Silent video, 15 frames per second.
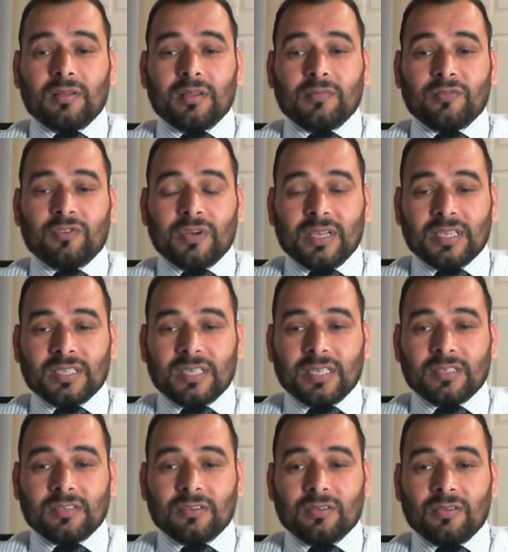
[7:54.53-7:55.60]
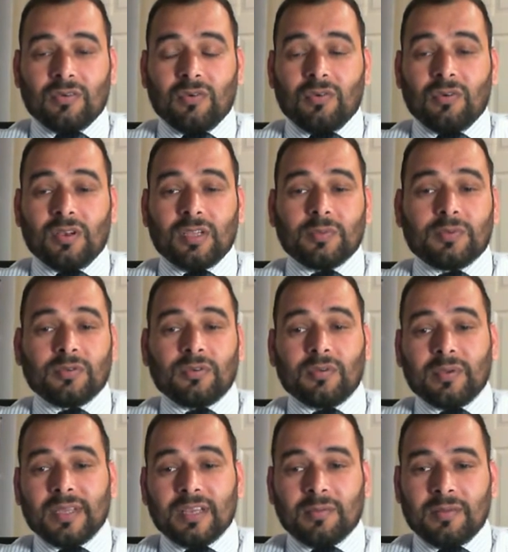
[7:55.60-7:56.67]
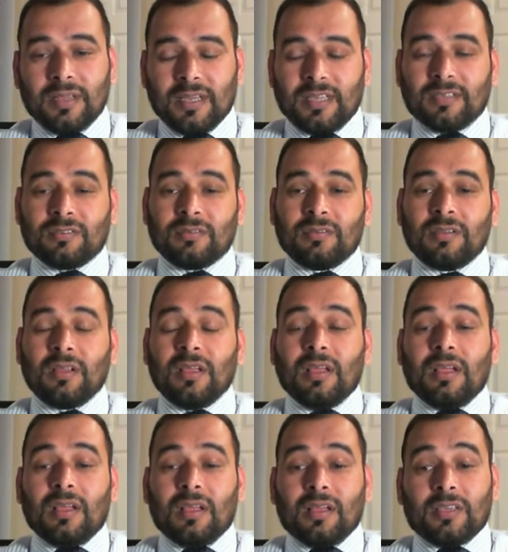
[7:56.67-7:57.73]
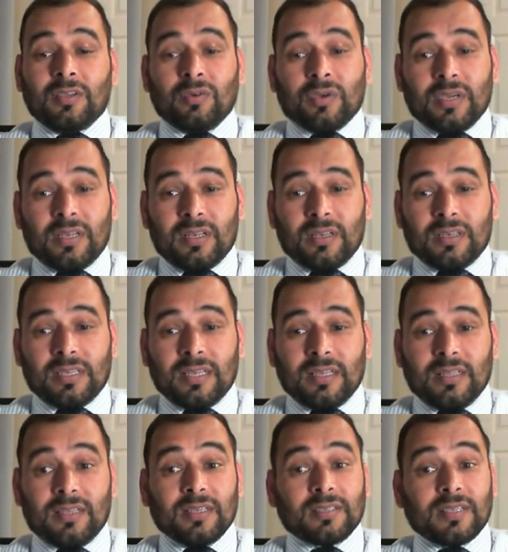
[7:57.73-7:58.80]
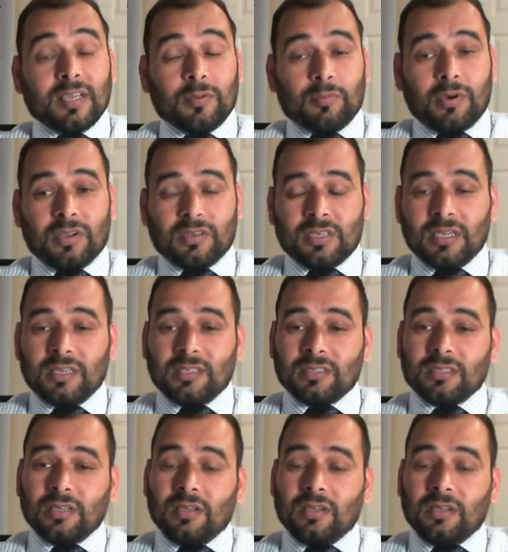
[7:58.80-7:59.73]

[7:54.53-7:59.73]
for extension or leave to remain application, you can take this advantage